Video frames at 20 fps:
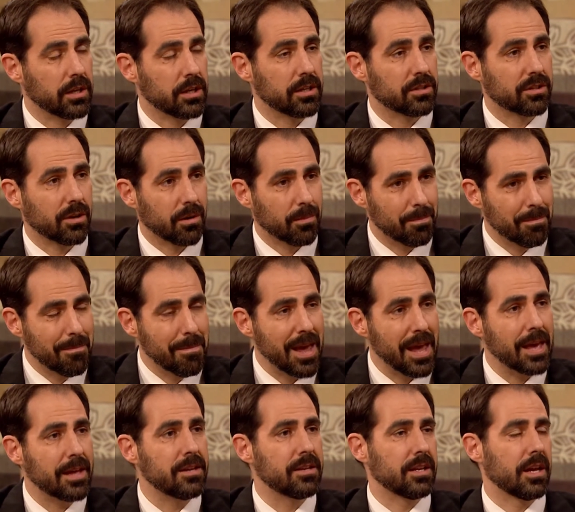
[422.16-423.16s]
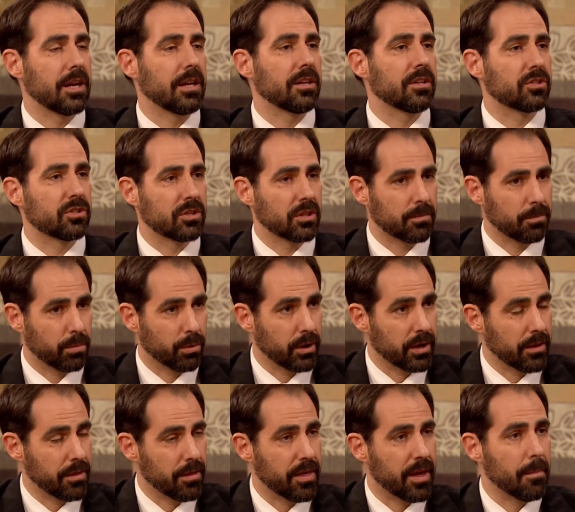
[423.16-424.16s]
It's our mandate is to
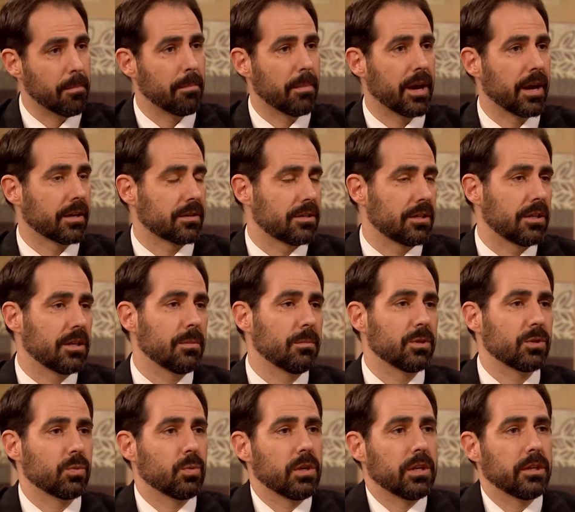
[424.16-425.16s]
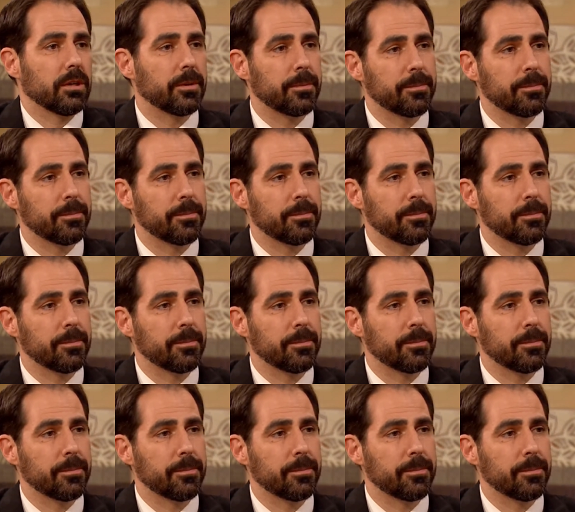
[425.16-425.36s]
bring them back to Him as well.